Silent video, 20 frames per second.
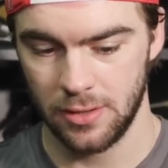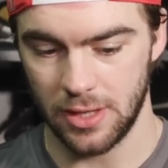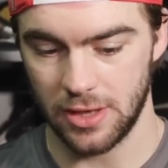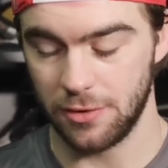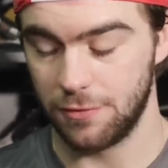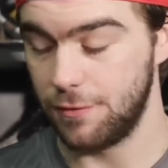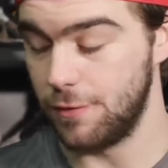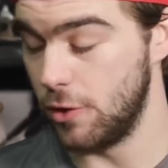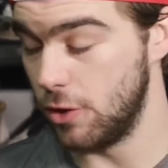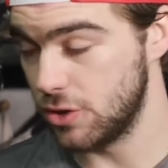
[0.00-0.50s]

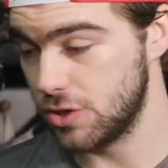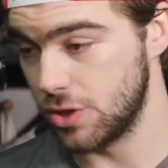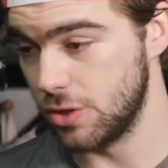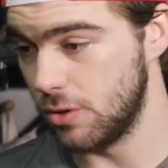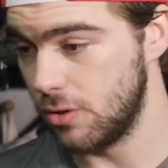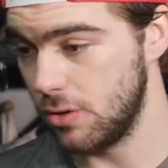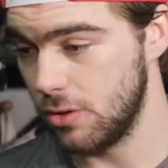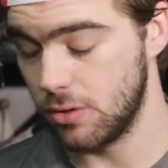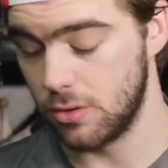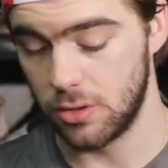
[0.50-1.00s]
get the first
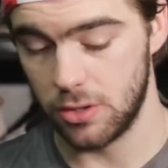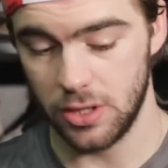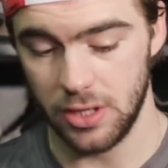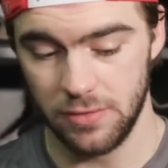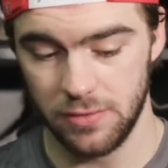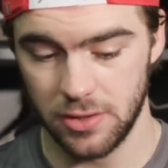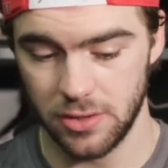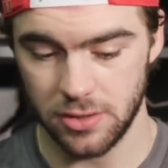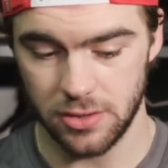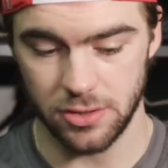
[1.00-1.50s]
goal, or
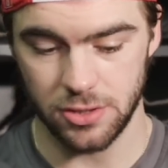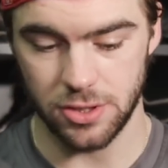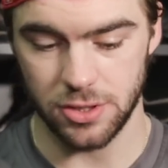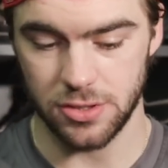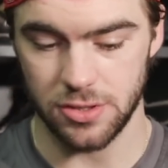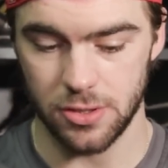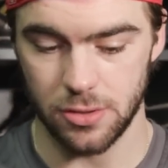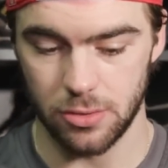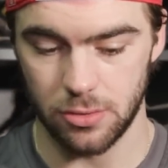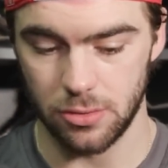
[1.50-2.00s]
even to
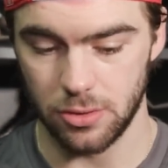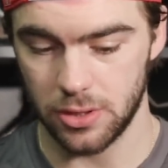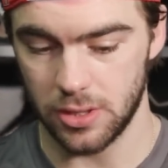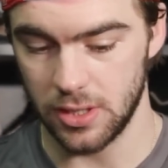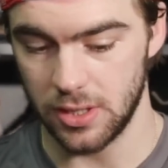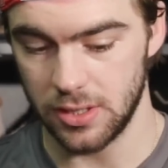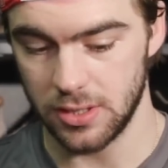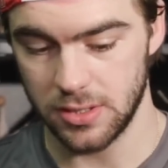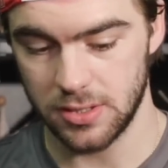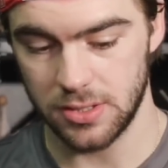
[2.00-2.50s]
just to hold
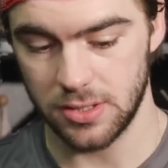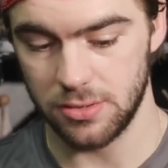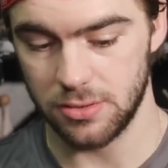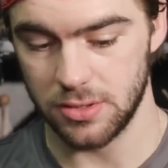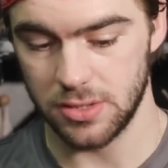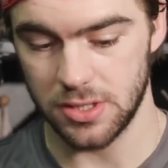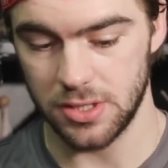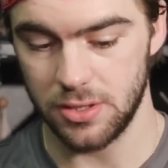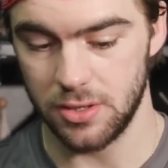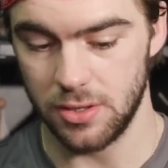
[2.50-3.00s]
the
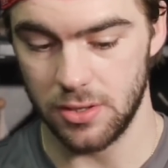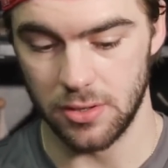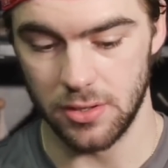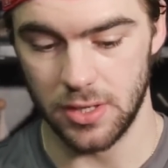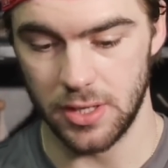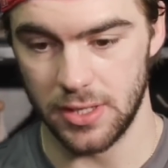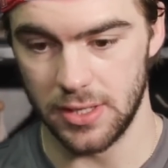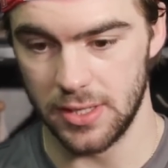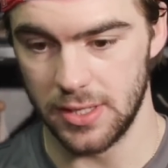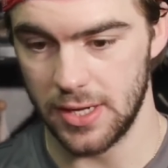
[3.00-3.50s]
0-0,
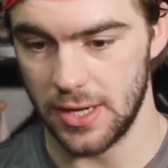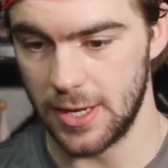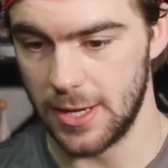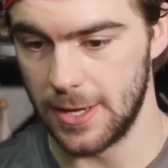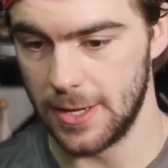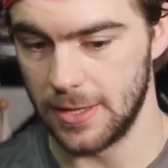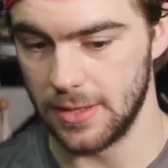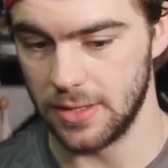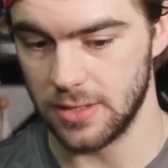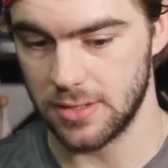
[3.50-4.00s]
and
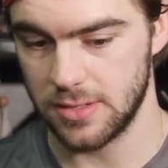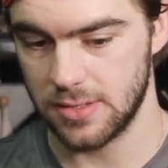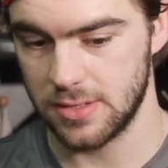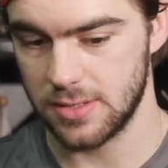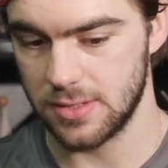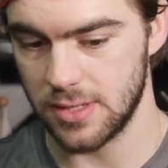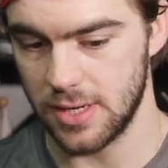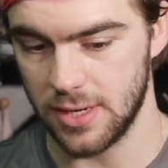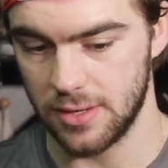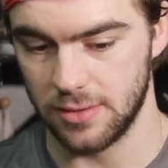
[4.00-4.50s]

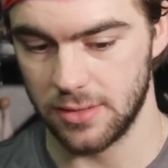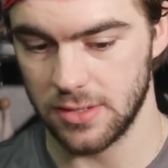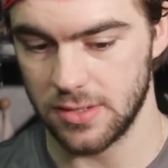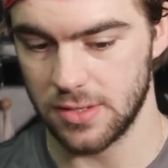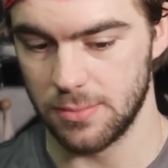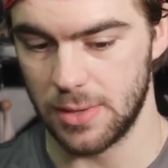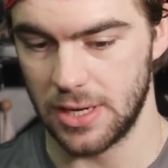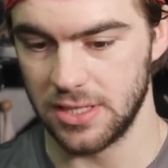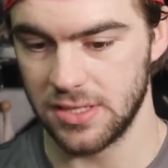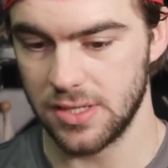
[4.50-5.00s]
that's
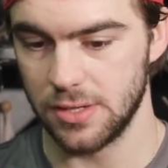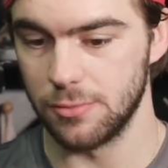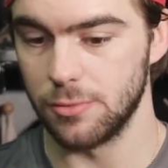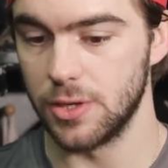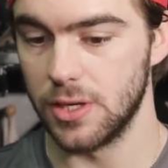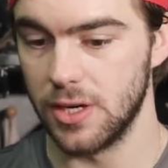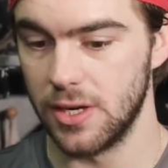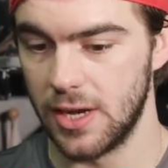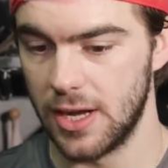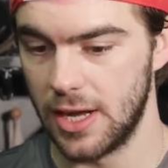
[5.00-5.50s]
the mindset
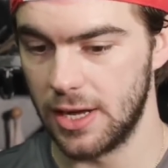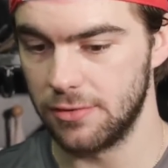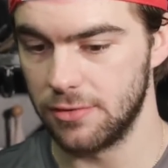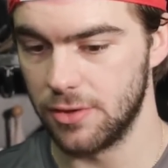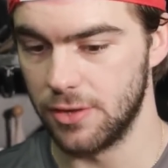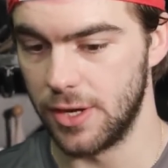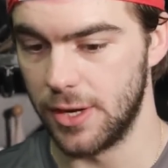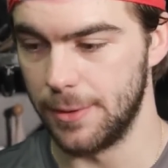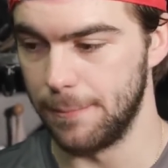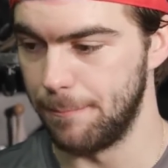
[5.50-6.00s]
we're gonna have
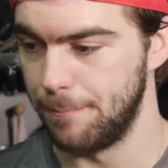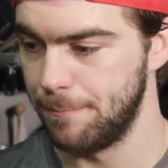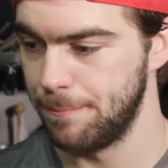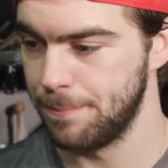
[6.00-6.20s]
tonight.